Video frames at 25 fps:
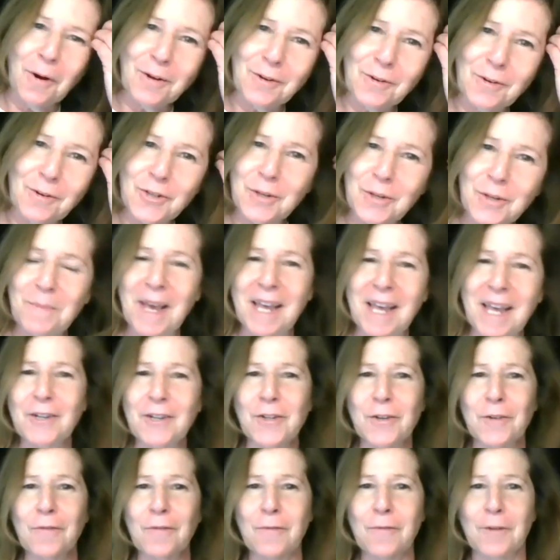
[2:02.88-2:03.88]
Partnership
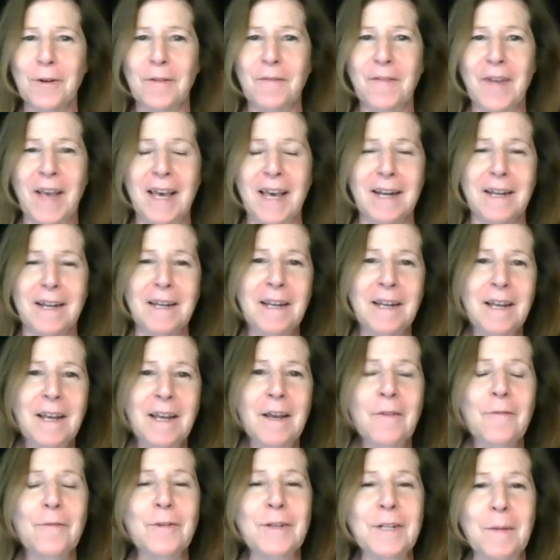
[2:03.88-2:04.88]
Manager for Nevada
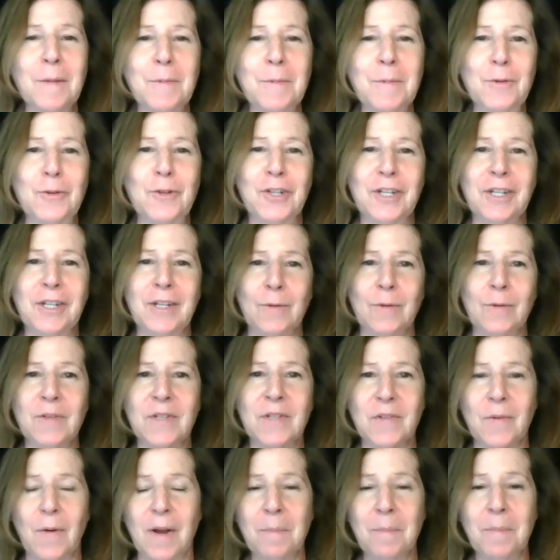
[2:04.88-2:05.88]
for WGU.
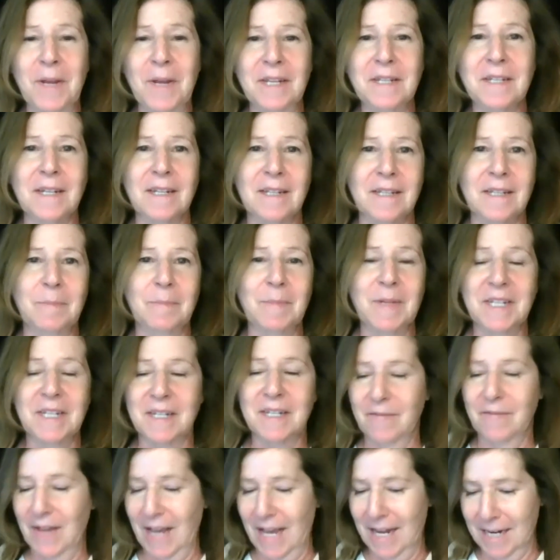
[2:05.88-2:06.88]
So I'm basically
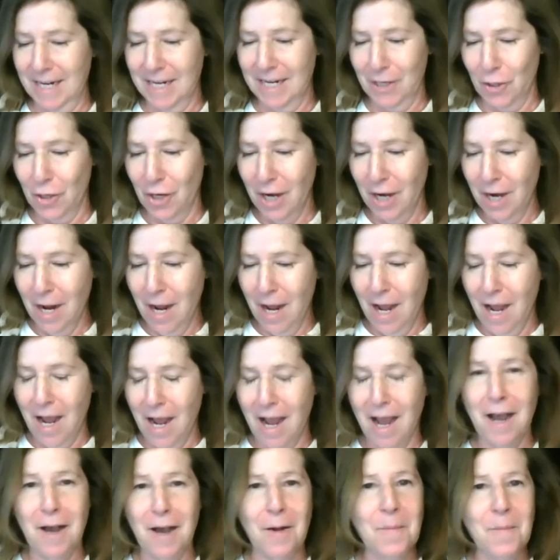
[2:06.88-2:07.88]
Miss Nevada here.
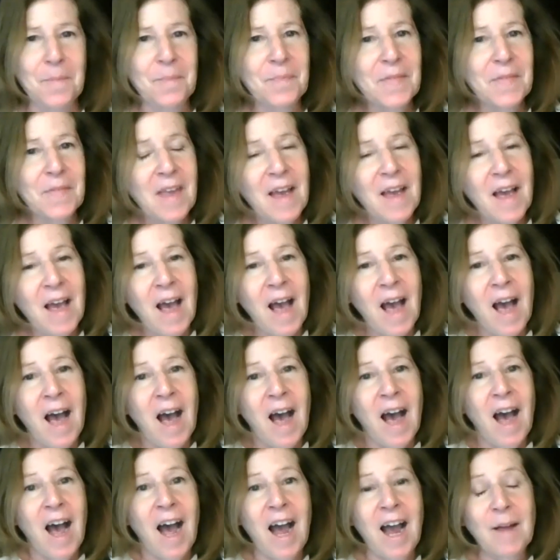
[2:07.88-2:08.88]
I'm
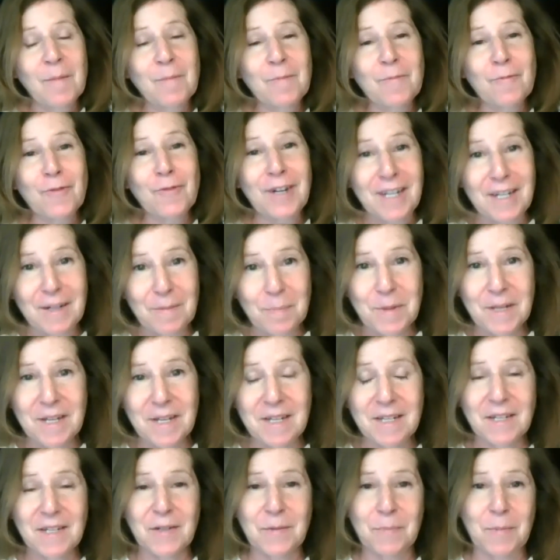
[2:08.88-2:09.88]
really
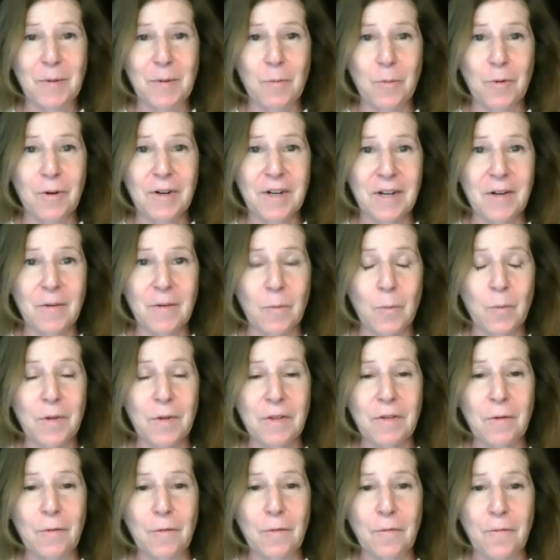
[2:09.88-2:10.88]
pleased to be working
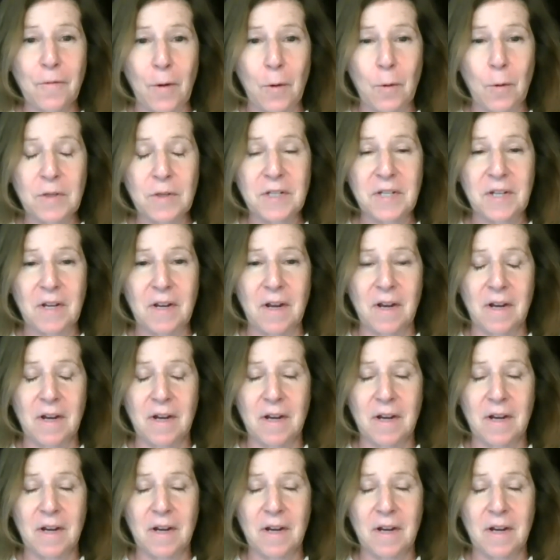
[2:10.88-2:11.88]
with you folks.
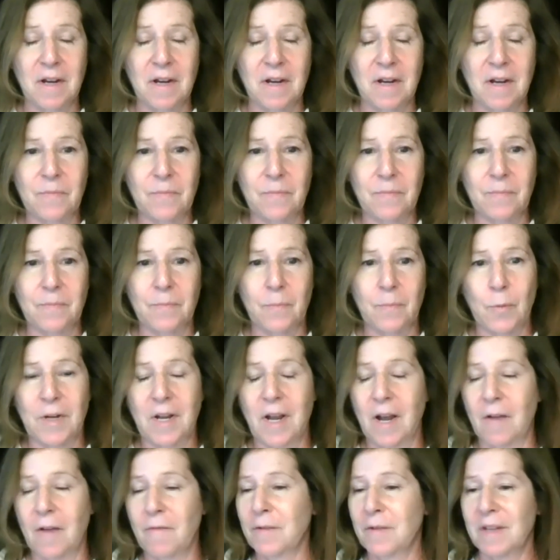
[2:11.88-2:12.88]
We
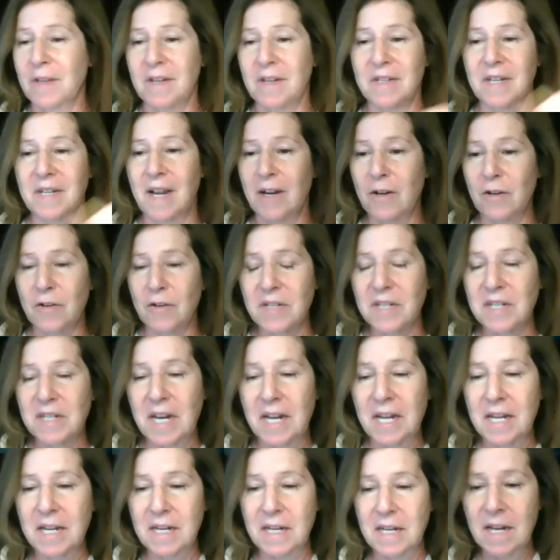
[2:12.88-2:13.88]
cover the entire
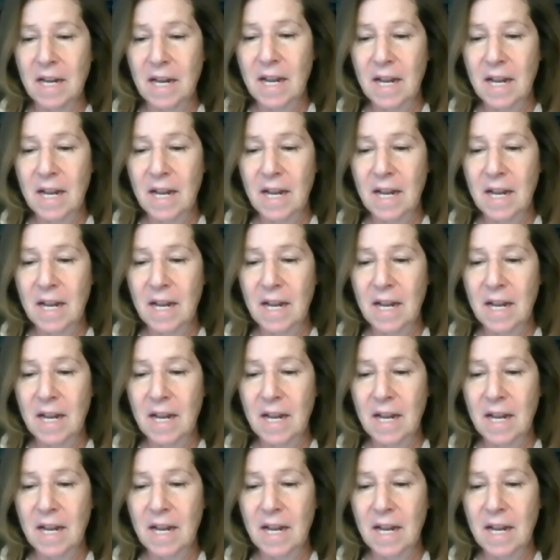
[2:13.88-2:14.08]
state.